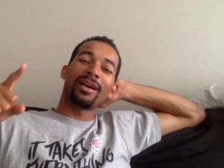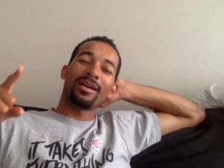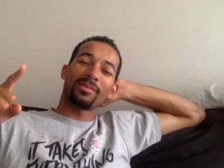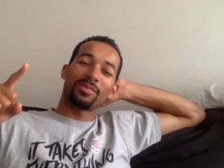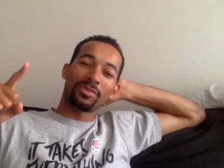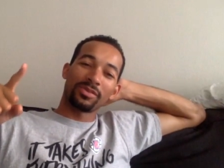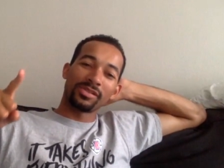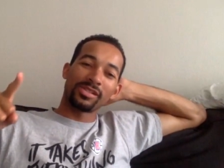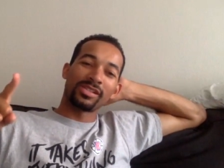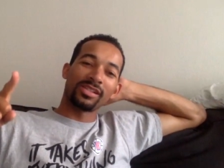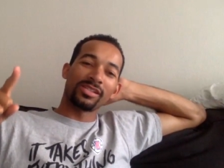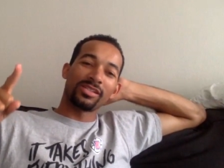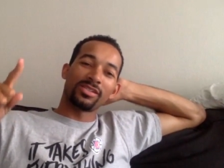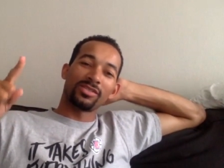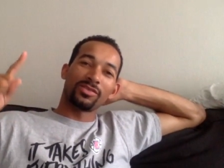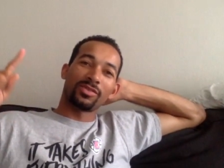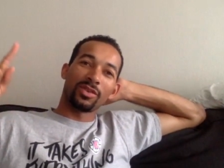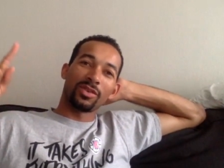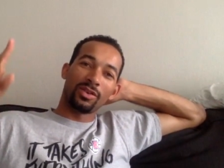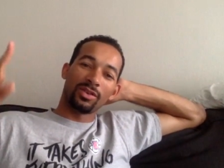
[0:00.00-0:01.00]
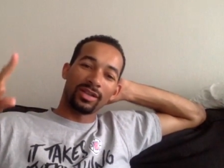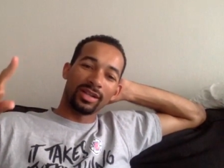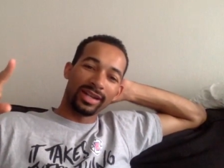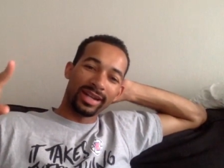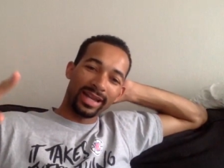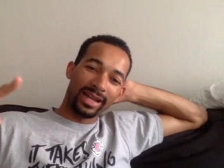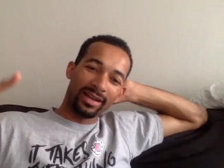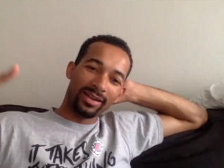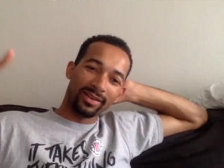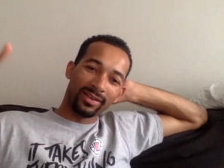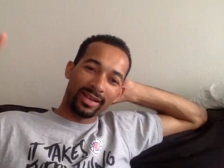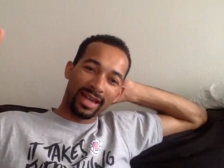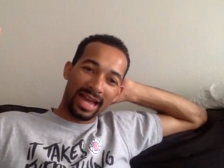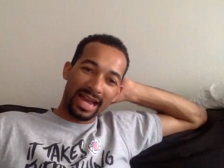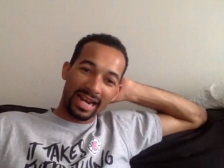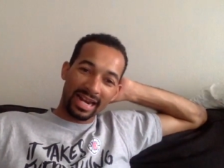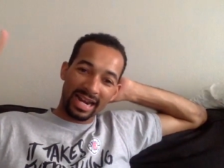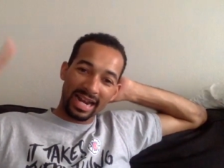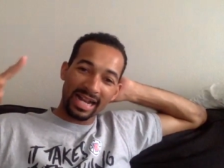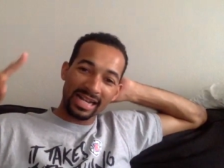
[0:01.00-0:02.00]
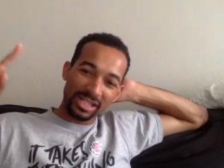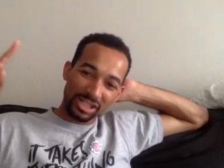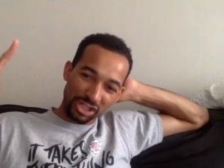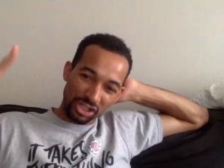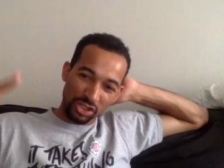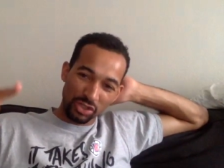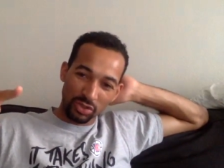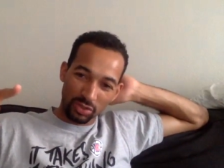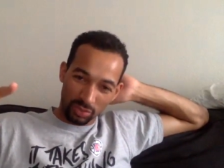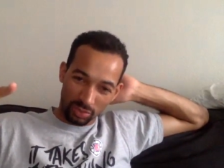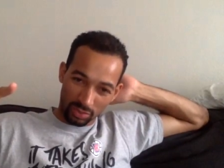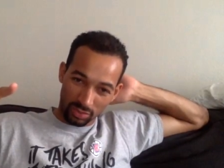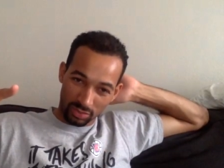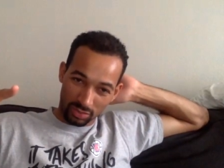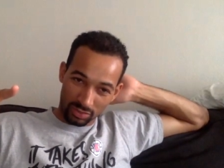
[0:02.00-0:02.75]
I appreciate you for holding it down. I got you.